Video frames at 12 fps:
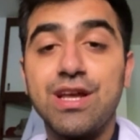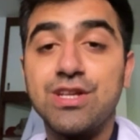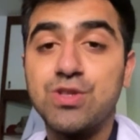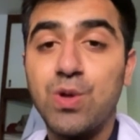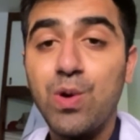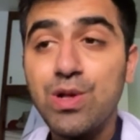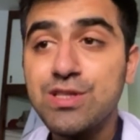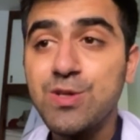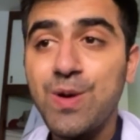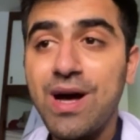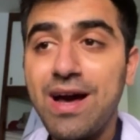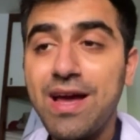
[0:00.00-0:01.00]
is
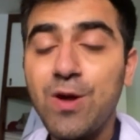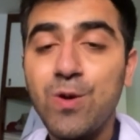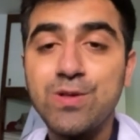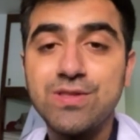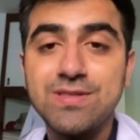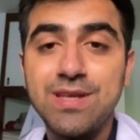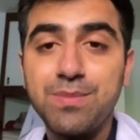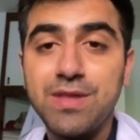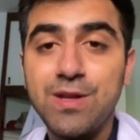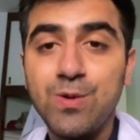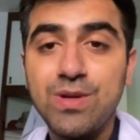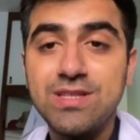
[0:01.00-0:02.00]
also high or
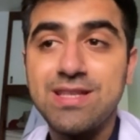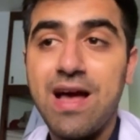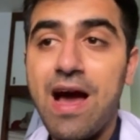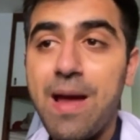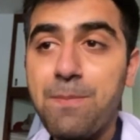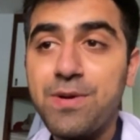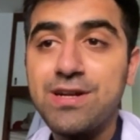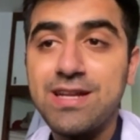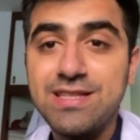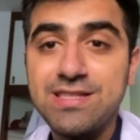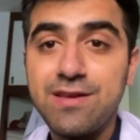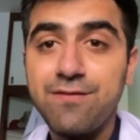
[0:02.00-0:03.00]
something known as
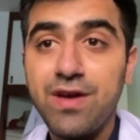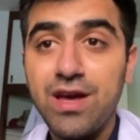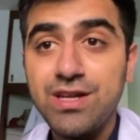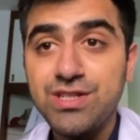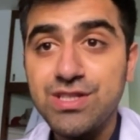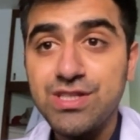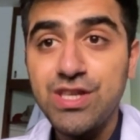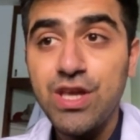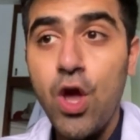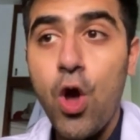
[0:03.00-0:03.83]
hypertensive urgency